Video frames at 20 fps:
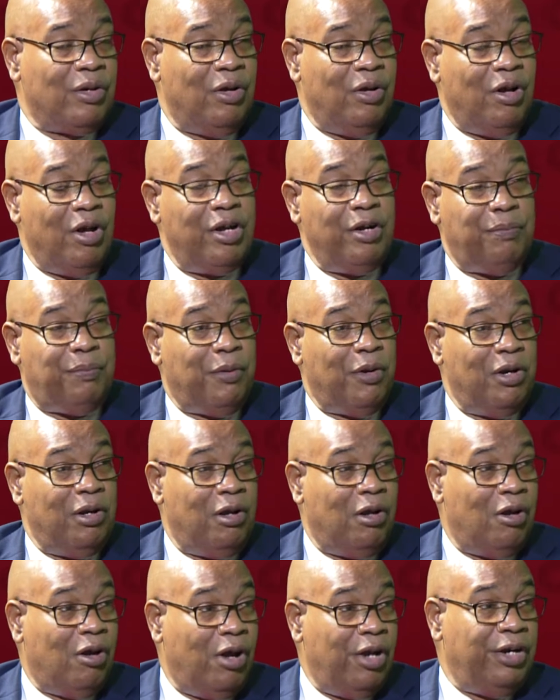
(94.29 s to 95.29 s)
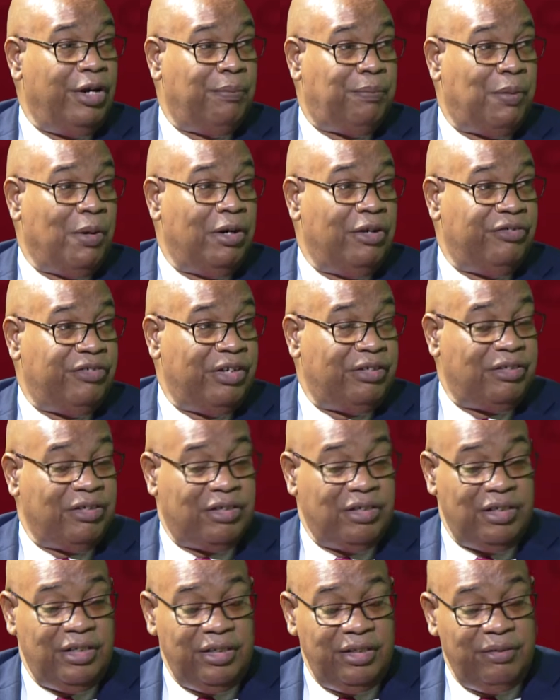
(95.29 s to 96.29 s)

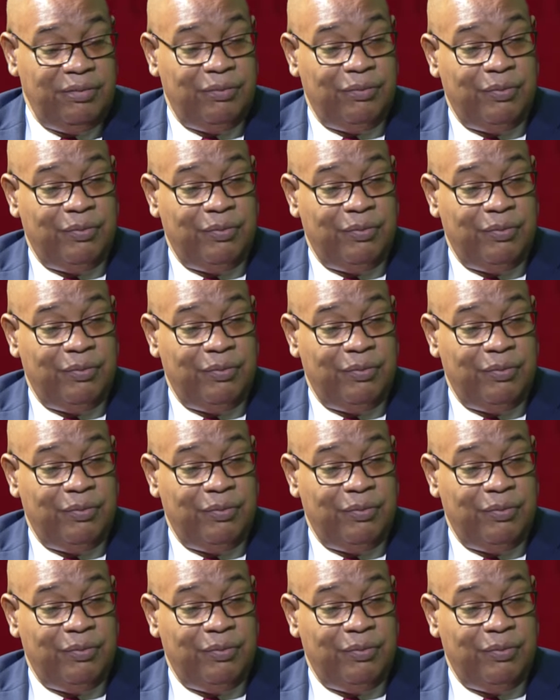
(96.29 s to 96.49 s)
Unapologetically,